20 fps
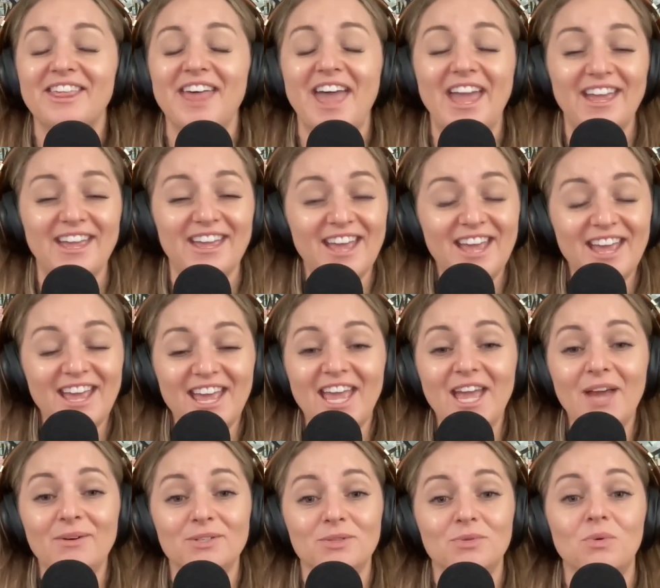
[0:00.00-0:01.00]
like,
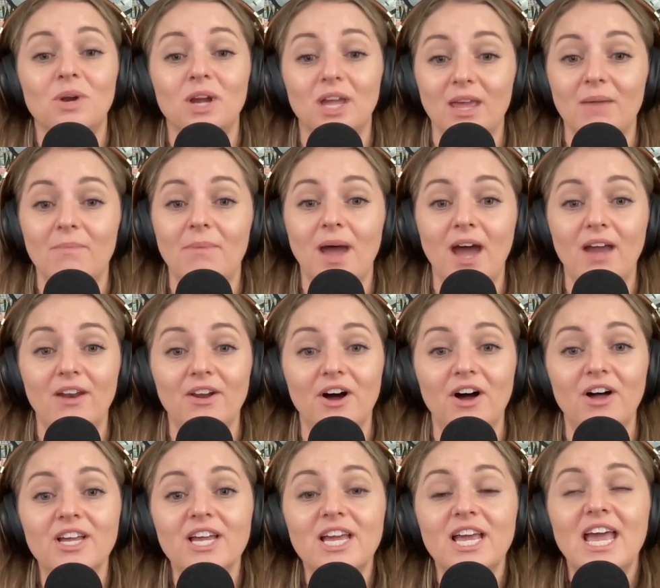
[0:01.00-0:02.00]
it was really bad,
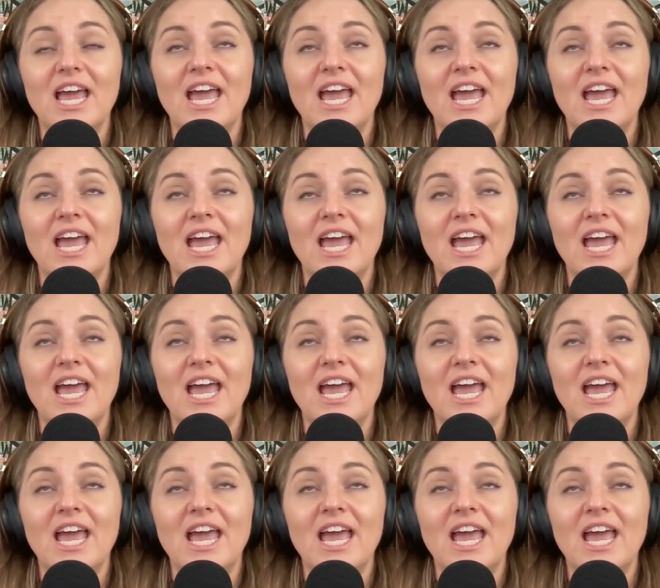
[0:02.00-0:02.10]
y'all.